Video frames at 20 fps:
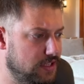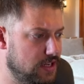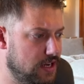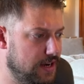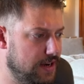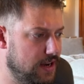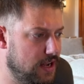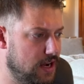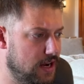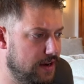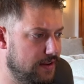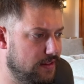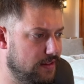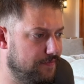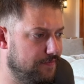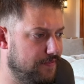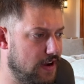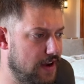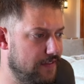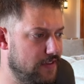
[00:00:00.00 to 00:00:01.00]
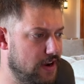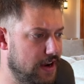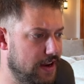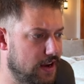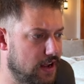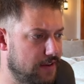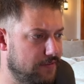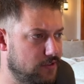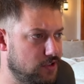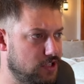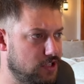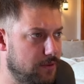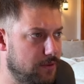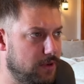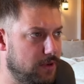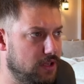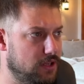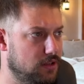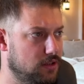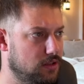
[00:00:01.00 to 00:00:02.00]
$17.99 and then
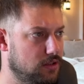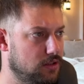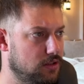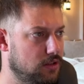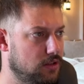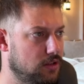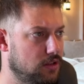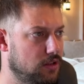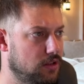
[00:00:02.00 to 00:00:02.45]
$5.99 for shipping.